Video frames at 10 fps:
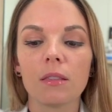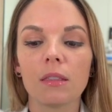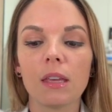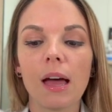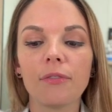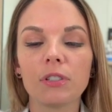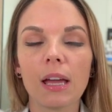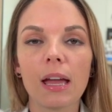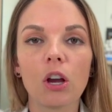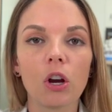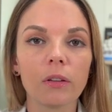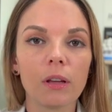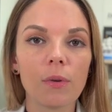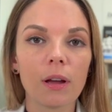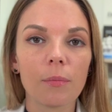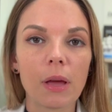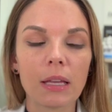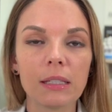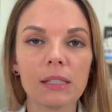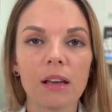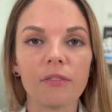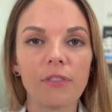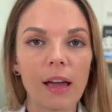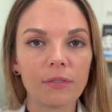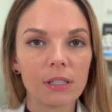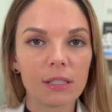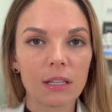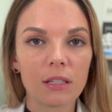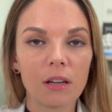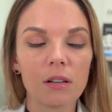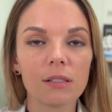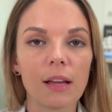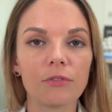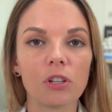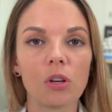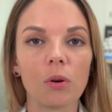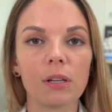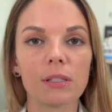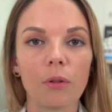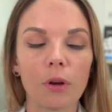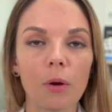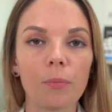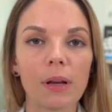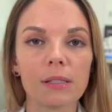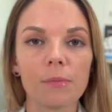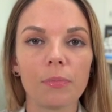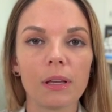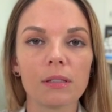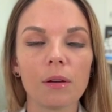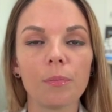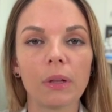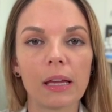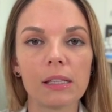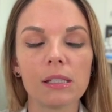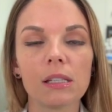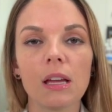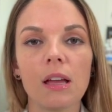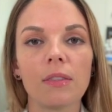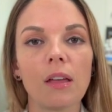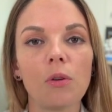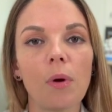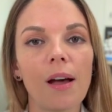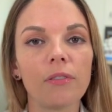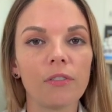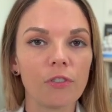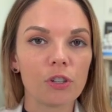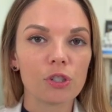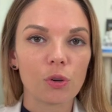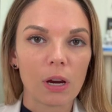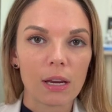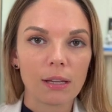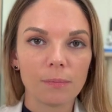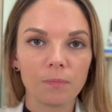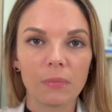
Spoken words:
The FDA currently recommends that 5 to 6 years after your silicone breast implants are placed, that you have your first screening.